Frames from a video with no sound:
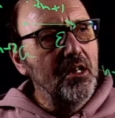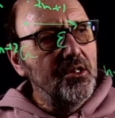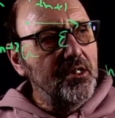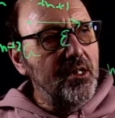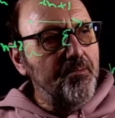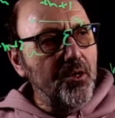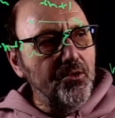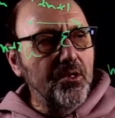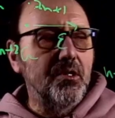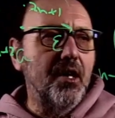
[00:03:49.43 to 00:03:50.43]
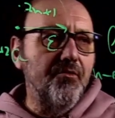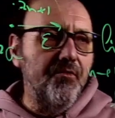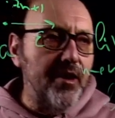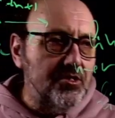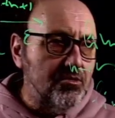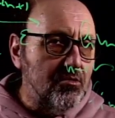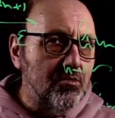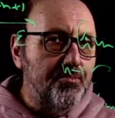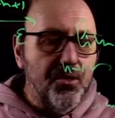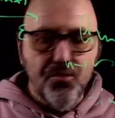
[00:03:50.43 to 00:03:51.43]
the product converges to the
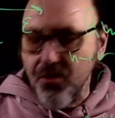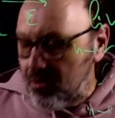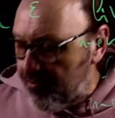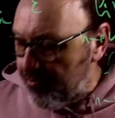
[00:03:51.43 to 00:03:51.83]
product of